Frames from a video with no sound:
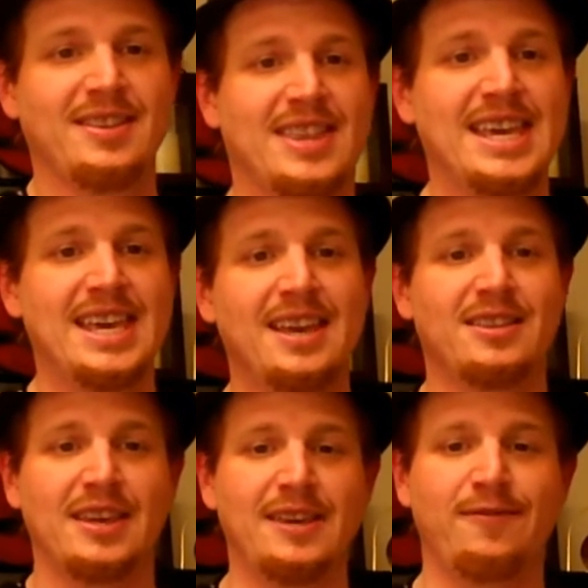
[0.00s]
the
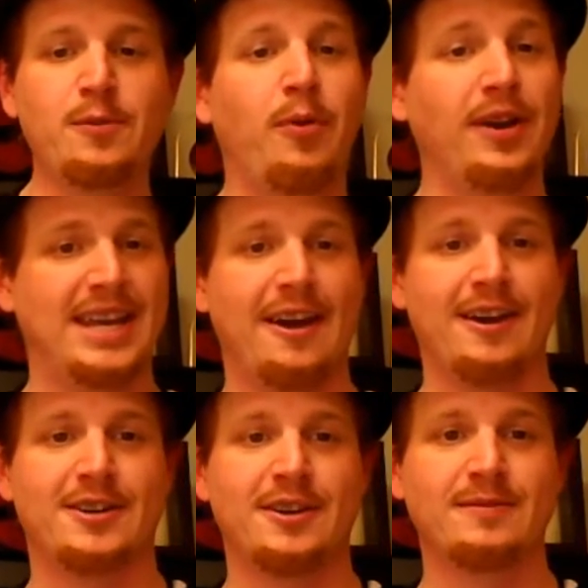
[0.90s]
the viewpoint
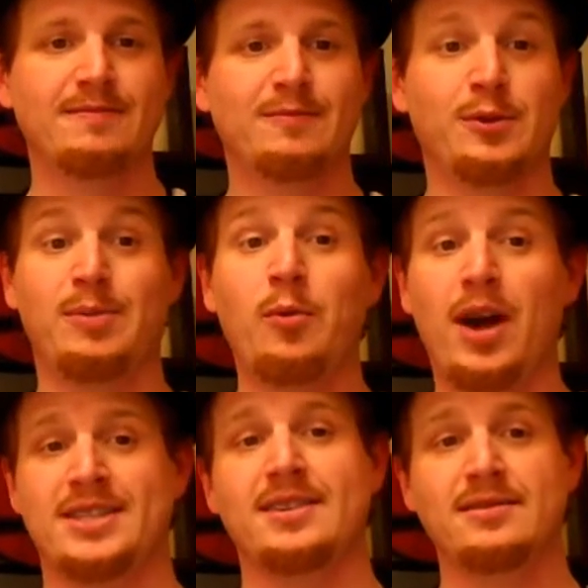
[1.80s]
character would be
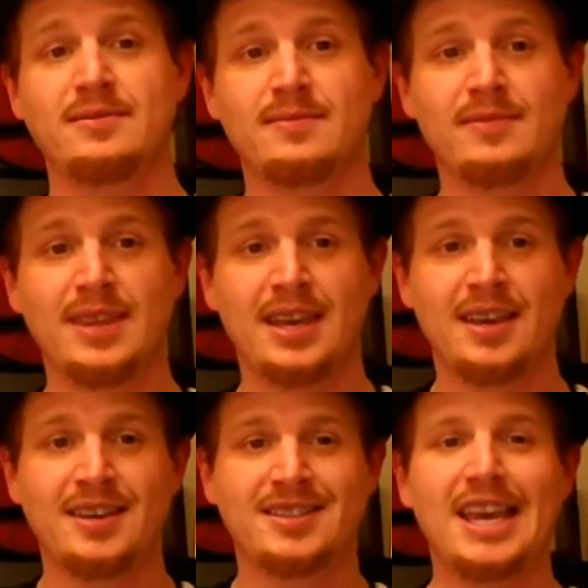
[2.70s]
Watson.
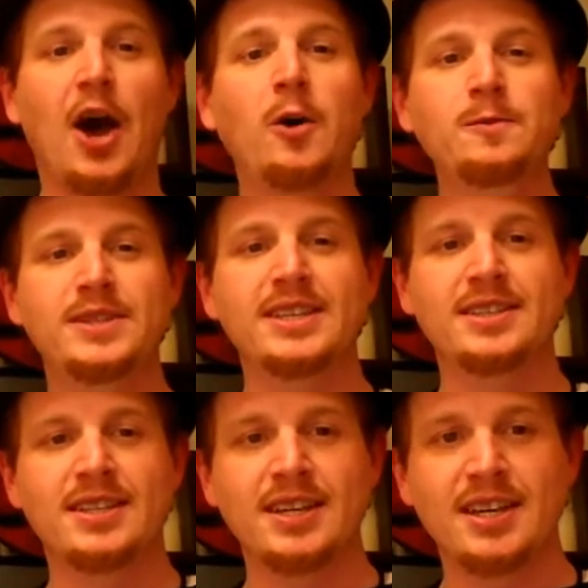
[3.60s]
See, Holmes
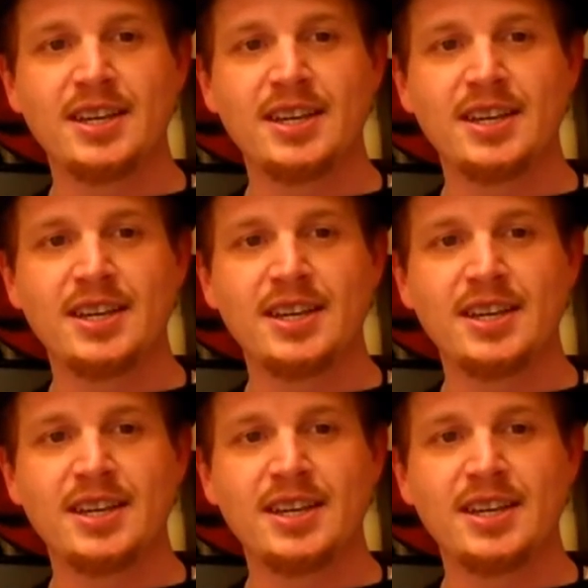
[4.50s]
is